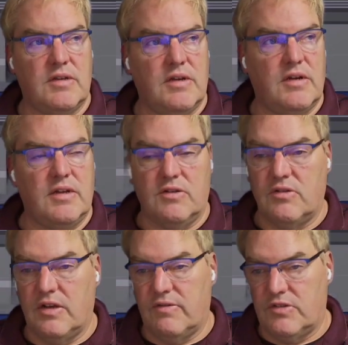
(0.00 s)
don't
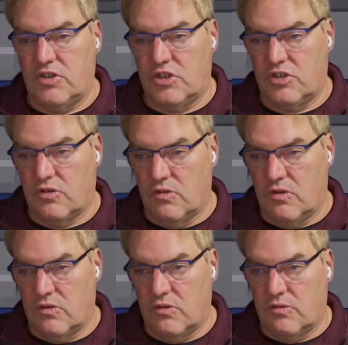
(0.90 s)
have a show
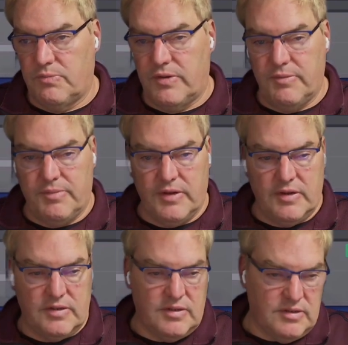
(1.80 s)
logo
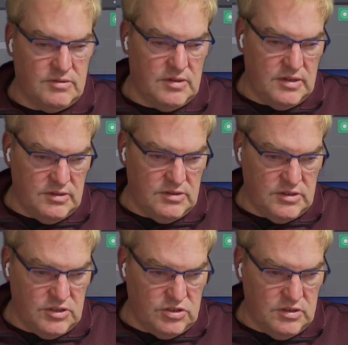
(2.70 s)
prepared. I
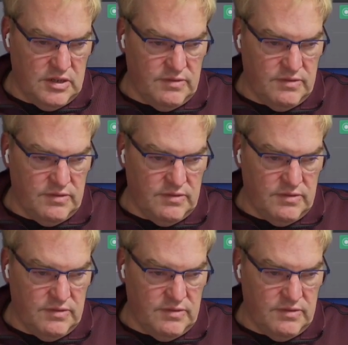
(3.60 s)
should have